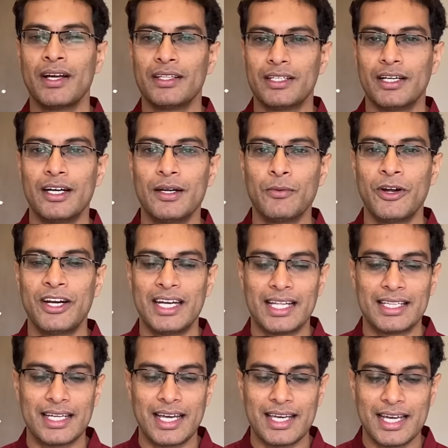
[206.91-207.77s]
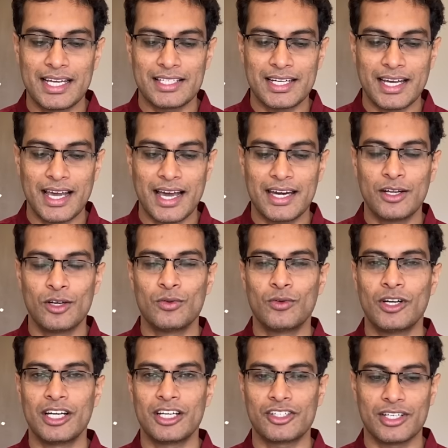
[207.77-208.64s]
Third point aata hai ki achha yaar, you know
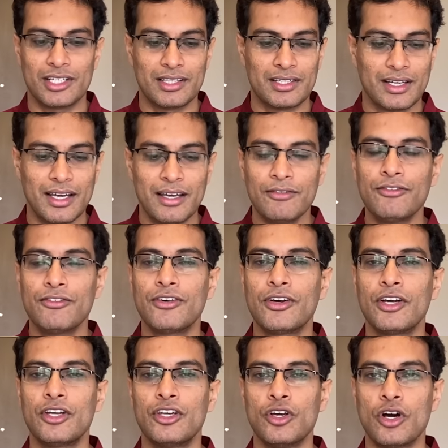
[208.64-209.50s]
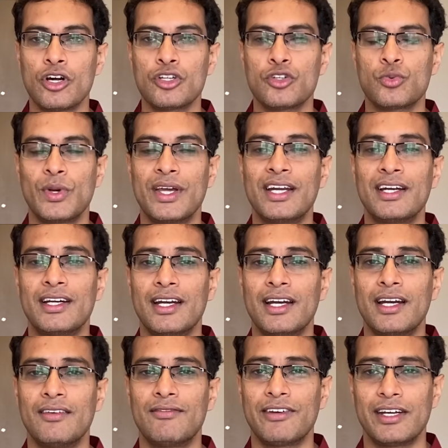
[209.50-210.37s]
what, Akshat, if your swing
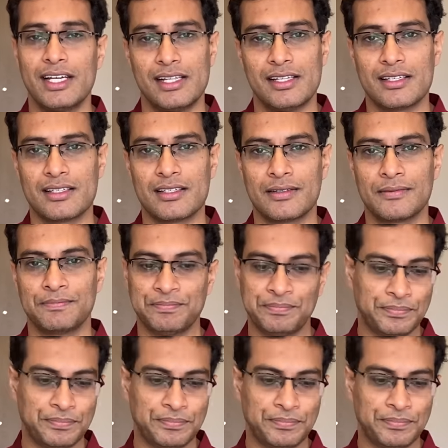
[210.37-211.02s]
trade fails,